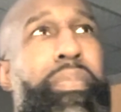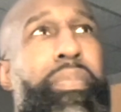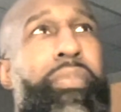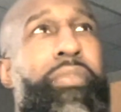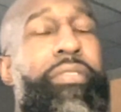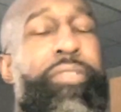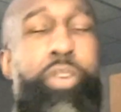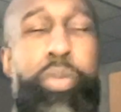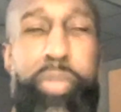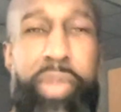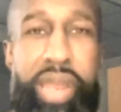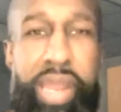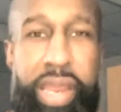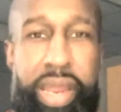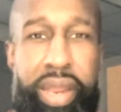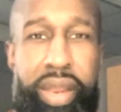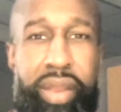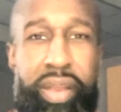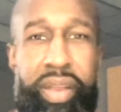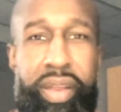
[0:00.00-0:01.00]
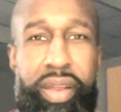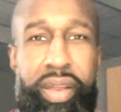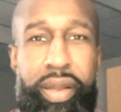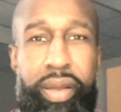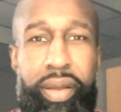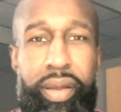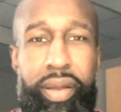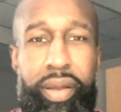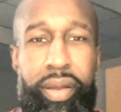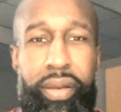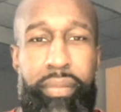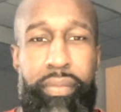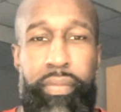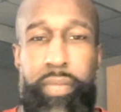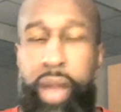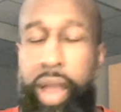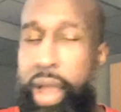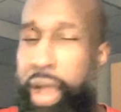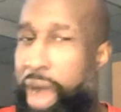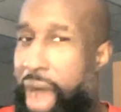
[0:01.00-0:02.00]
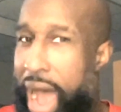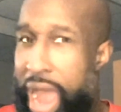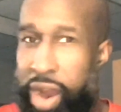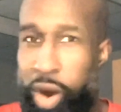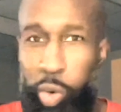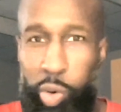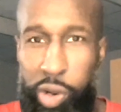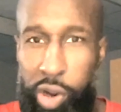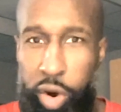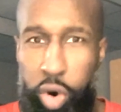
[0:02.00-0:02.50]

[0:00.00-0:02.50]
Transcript: for me, I only